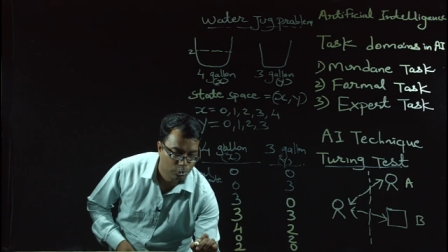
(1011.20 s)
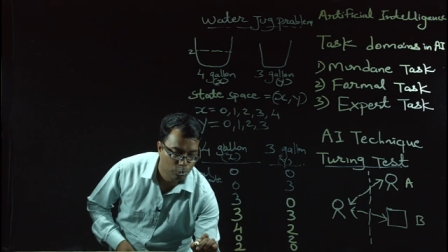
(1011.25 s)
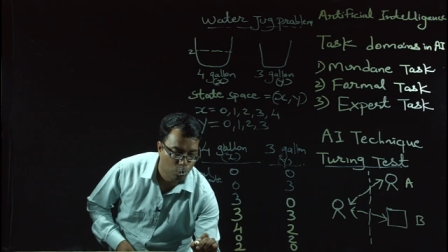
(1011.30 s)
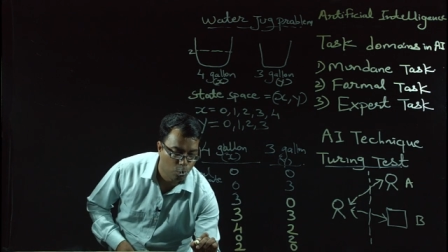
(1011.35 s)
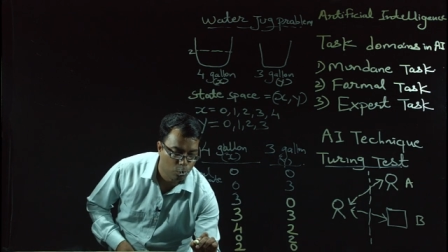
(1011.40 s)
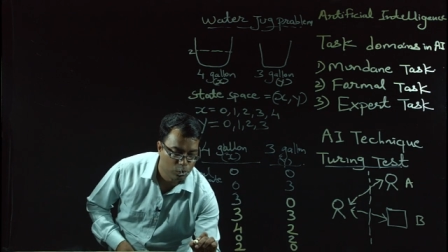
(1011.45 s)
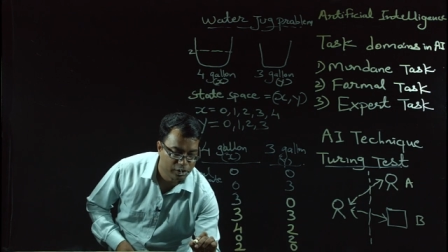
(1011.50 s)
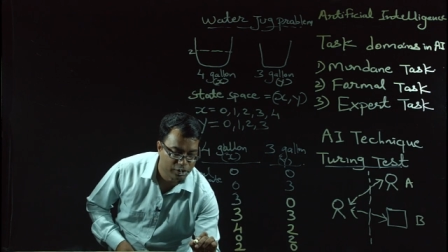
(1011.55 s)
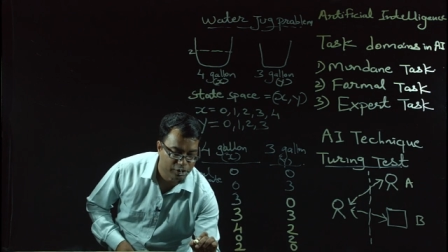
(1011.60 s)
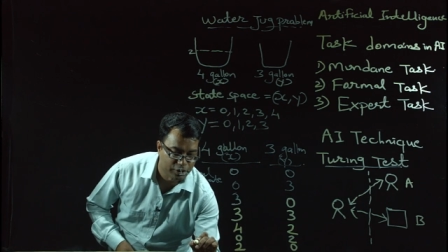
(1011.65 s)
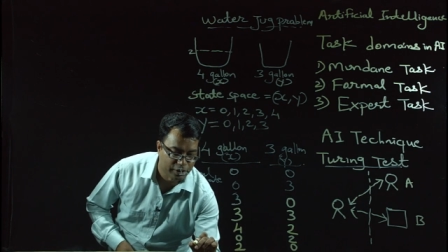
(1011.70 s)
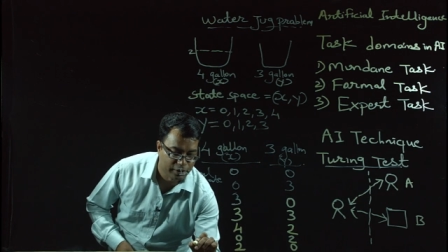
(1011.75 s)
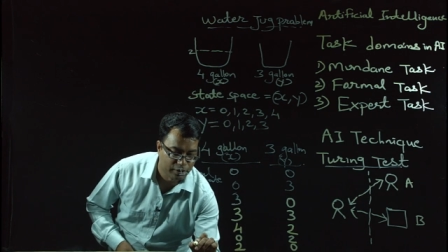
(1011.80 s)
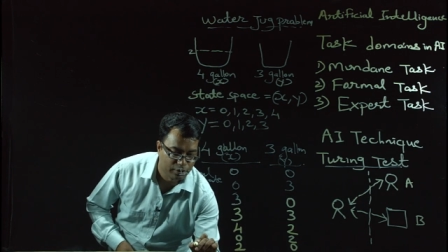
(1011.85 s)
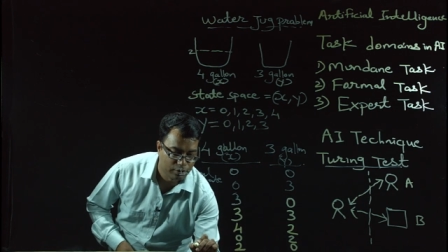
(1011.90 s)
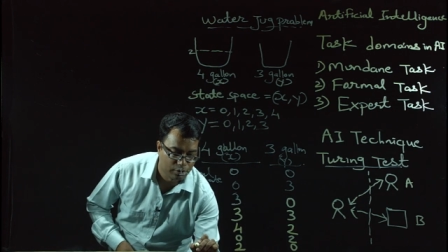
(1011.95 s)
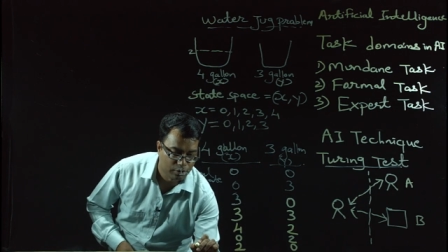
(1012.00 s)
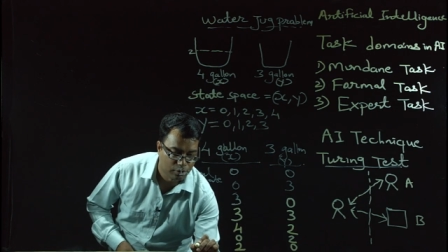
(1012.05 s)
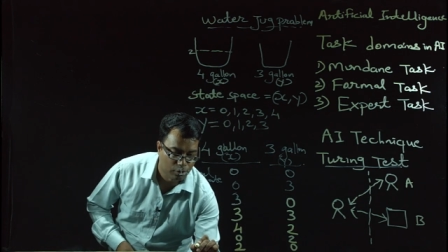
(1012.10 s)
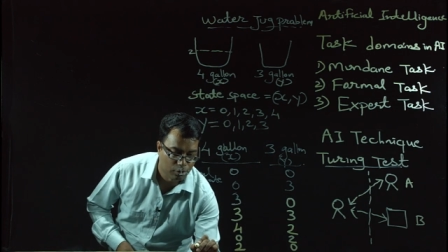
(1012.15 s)
goal state
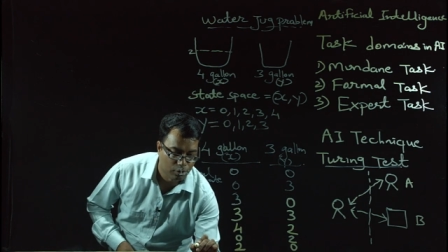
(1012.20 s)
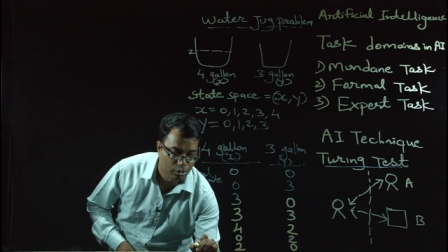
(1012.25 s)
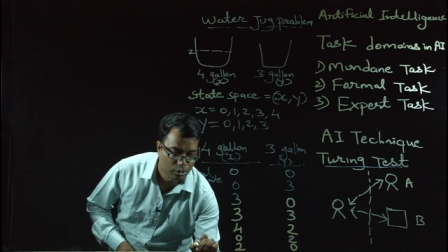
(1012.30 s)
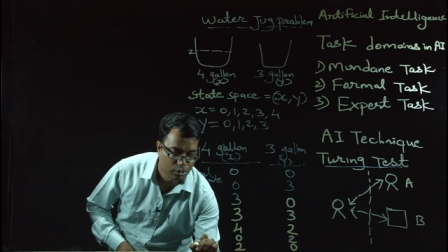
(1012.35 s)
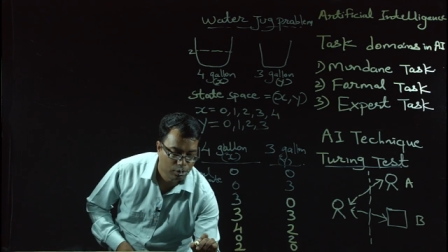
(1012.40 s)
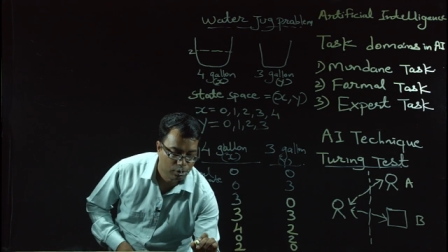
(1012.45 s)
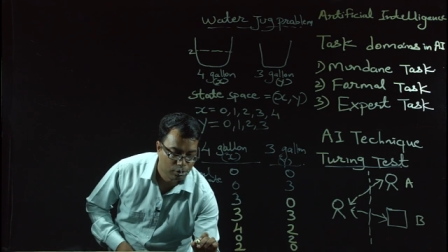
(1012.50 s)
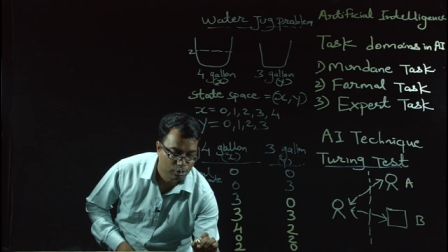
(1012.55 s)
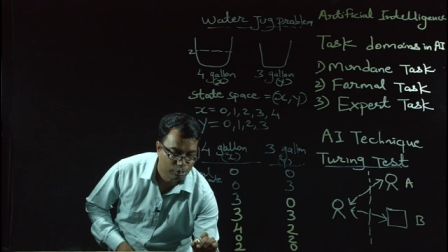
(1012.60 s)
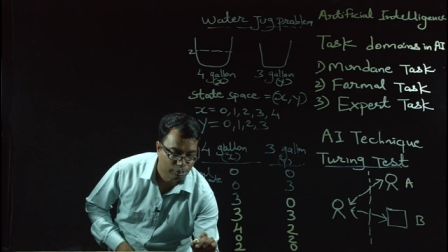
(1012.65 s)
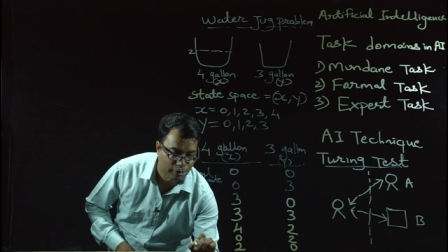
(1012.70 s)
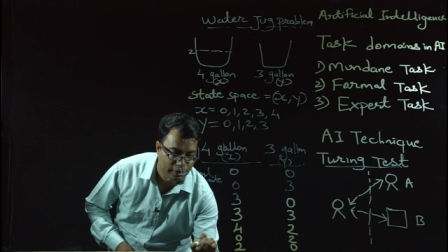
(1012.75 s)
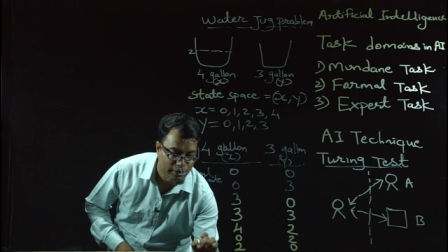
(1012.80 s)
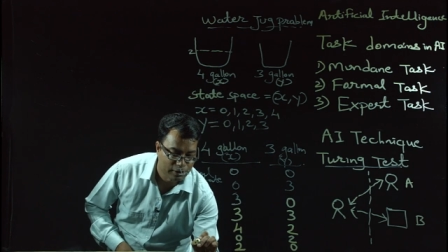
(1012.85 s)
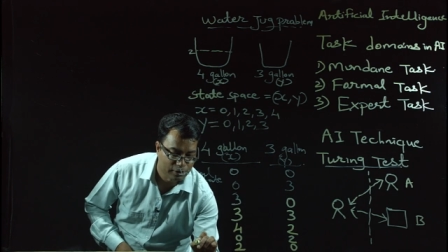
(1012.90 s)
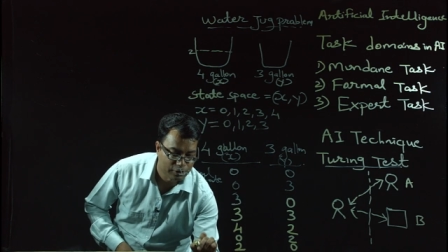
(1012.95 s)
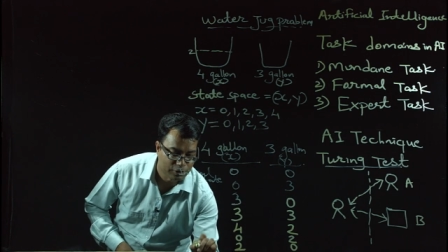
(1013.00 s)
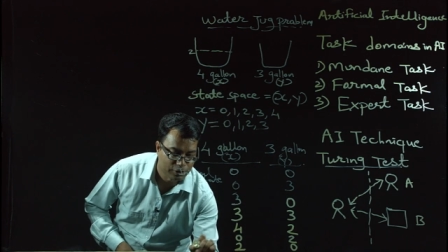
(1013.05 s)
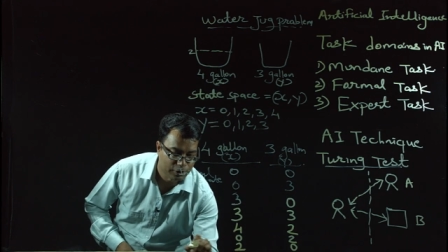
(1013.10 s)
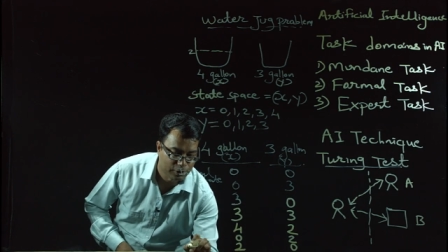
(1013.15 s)
or
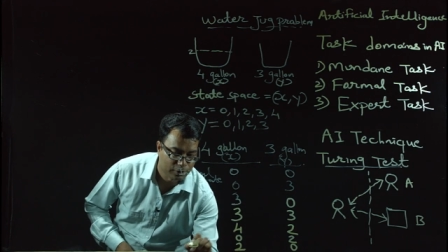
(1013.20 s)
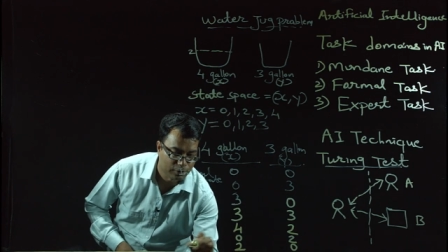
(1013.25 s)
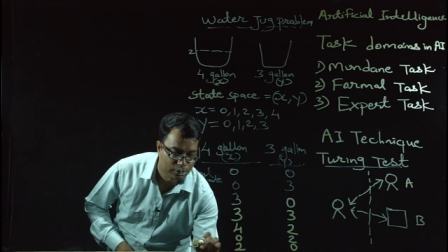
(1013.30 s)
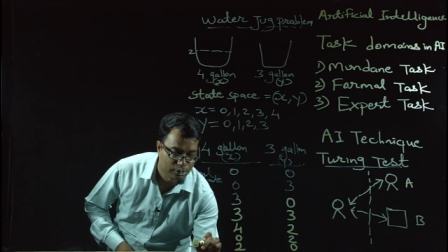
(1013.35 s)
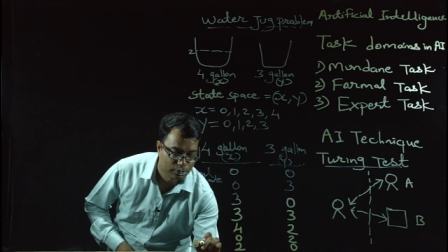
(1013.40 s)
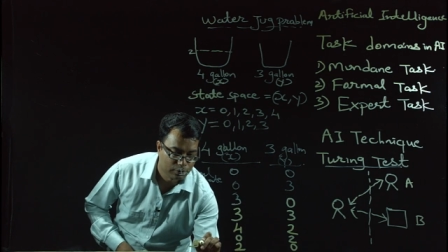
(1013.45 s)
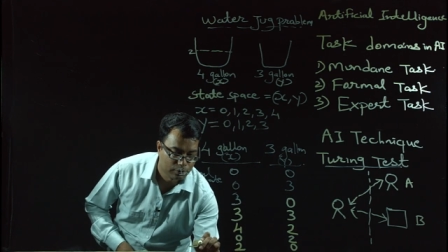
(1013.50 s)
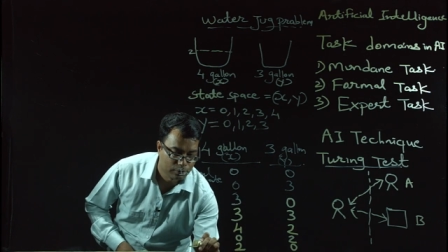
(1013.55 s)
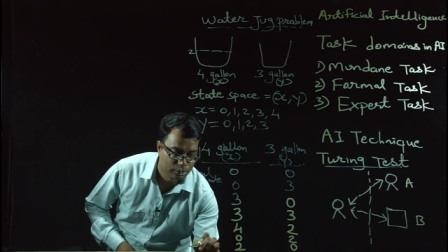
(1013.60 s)
final state.